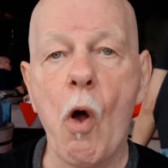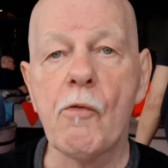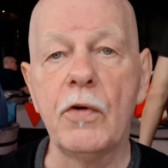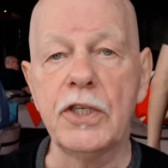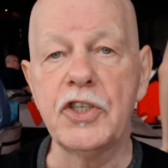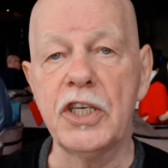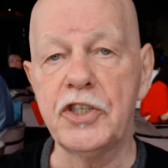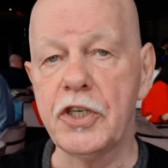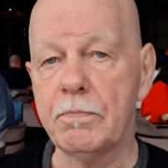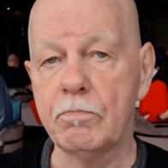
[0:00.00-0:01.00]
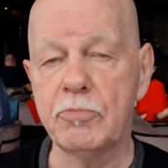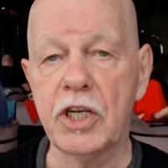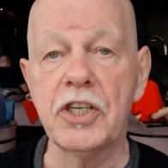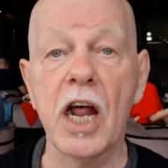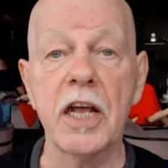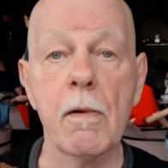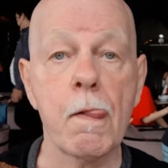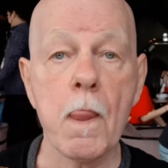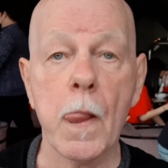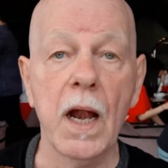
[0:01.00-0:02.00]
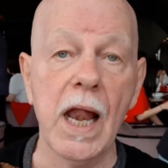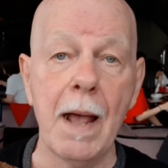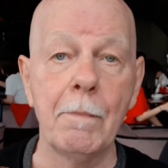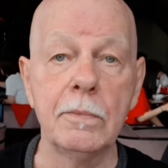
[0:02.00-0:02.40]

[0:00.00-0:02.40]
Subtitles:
Very tasty. Tastes like lamb.